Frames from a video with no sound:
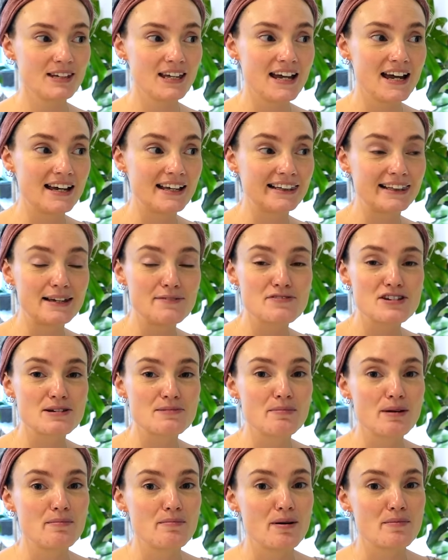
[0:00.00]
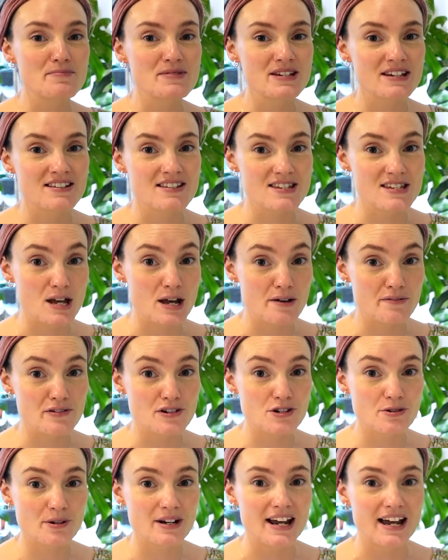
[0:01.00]
had lived in my mum's
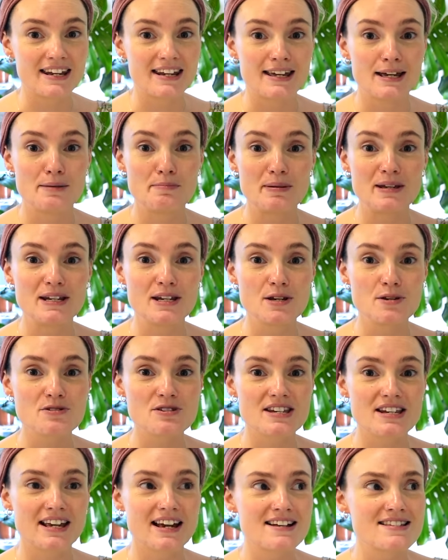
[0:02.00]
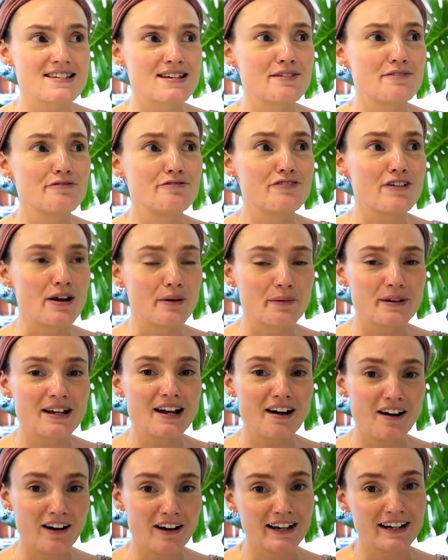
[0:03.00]
conservatory and it had been used to getting very
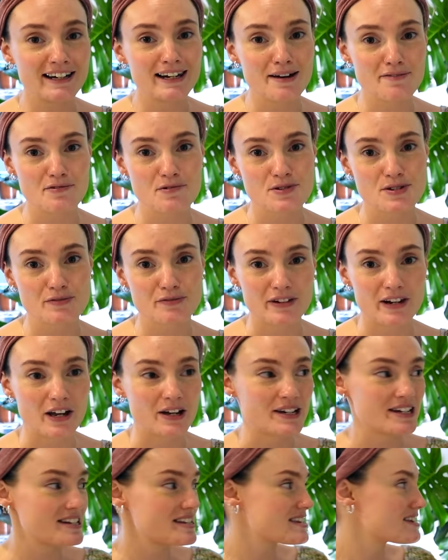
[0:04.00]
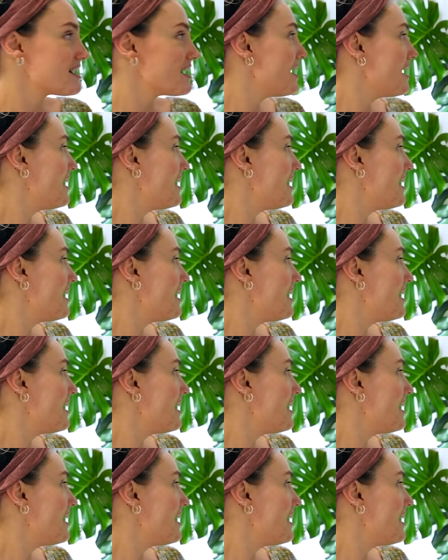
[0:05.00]
high levels of light.